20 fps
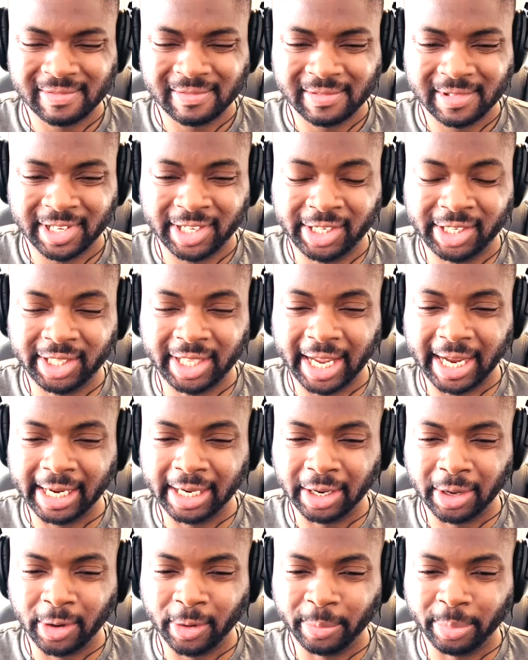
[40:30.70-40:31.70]
Stay
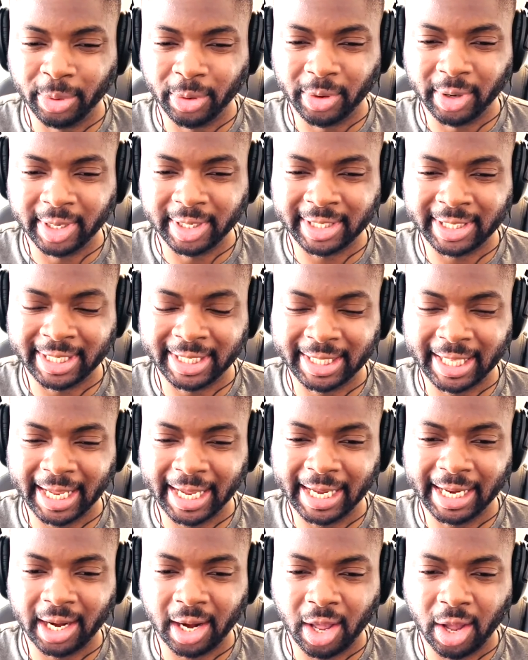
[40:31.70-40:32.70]
low, boys.
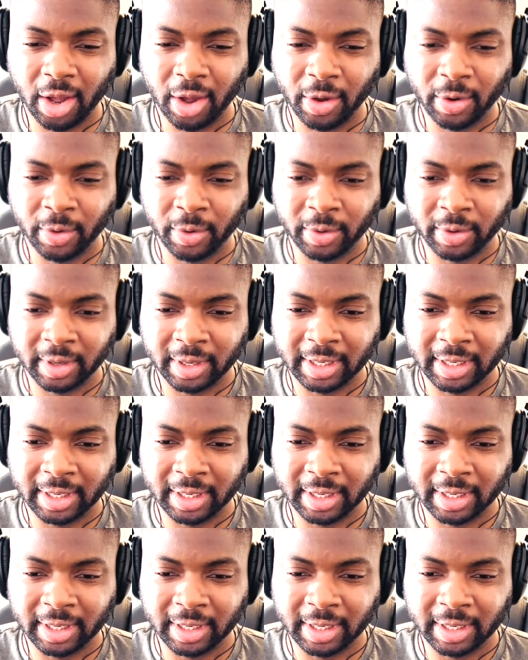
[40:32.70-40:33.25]
Stay low.